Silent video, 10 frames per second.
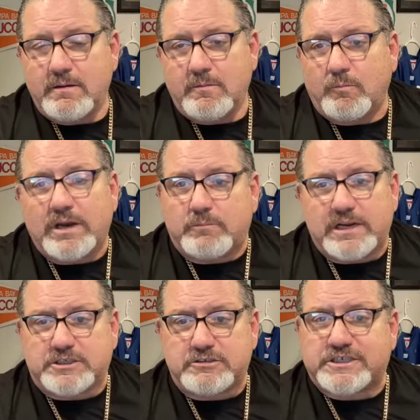what, what
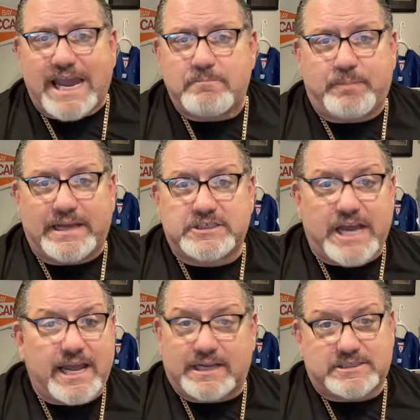did you say,
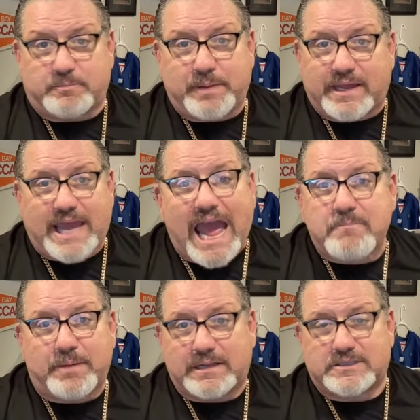BJ? It's a big
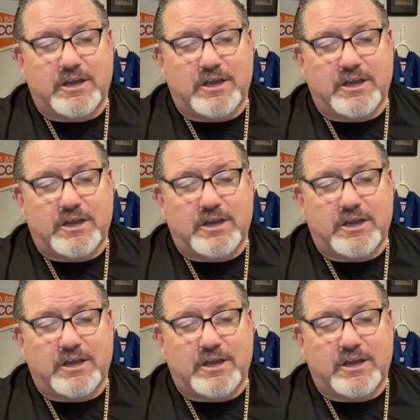cap hit.